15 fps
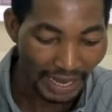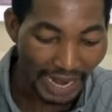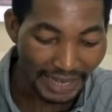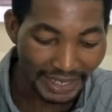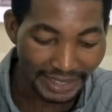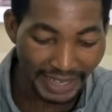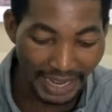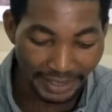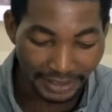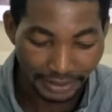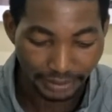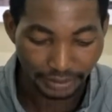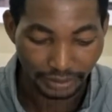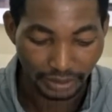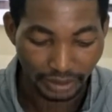And again,
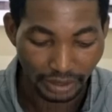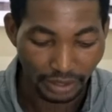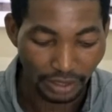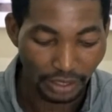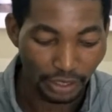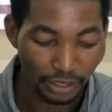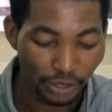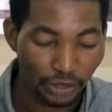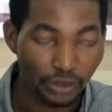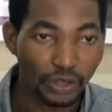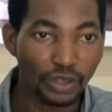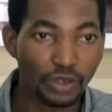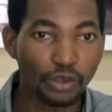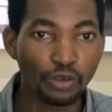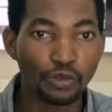
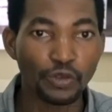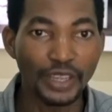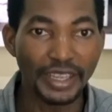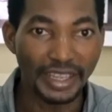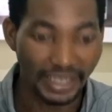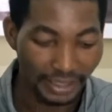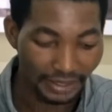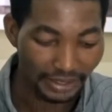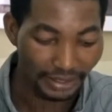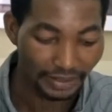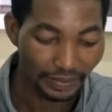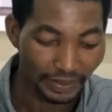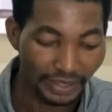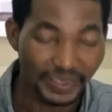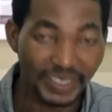we
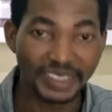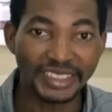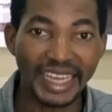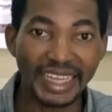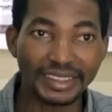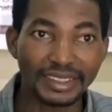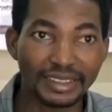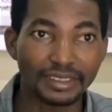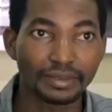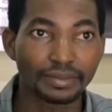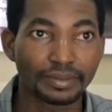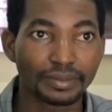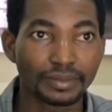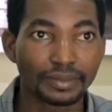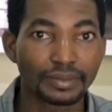reject
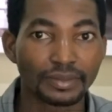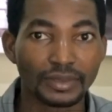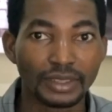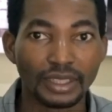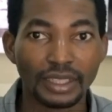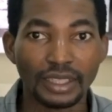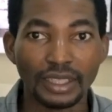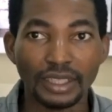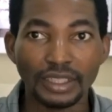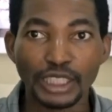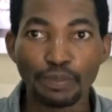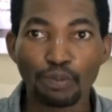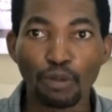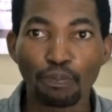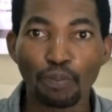
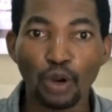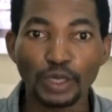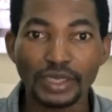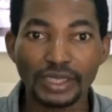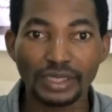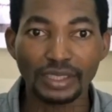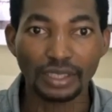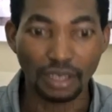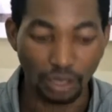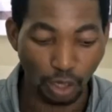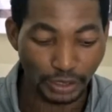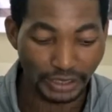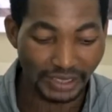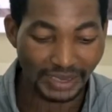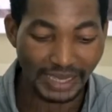the proposed
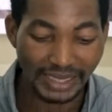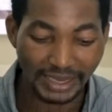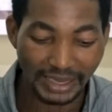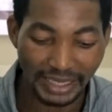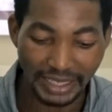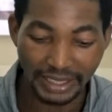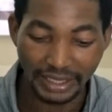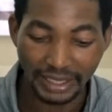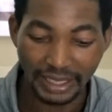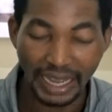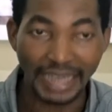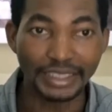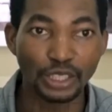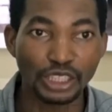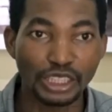or the recently
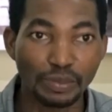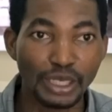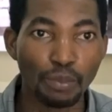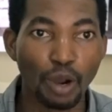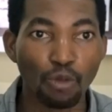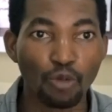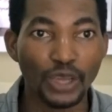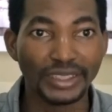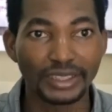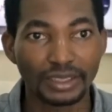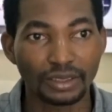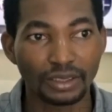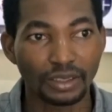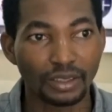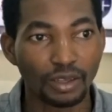announced minimum wage
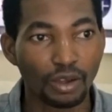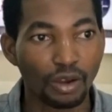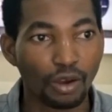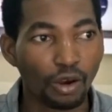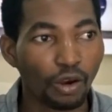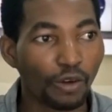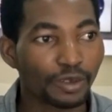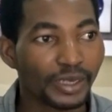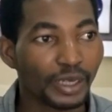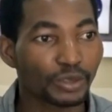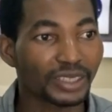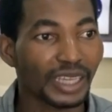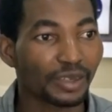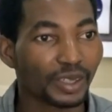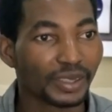of
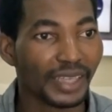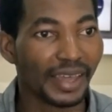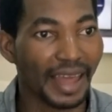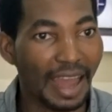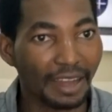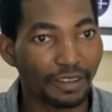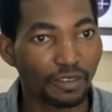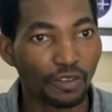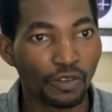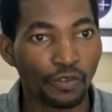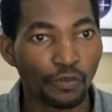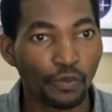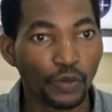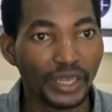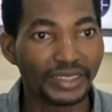70,000 naira
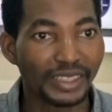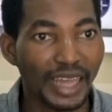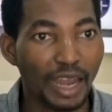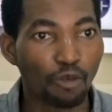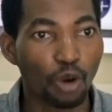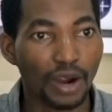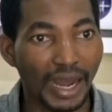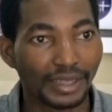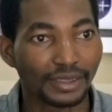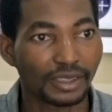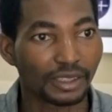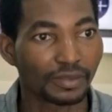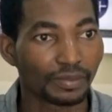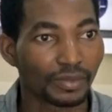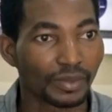for Nigerian workers.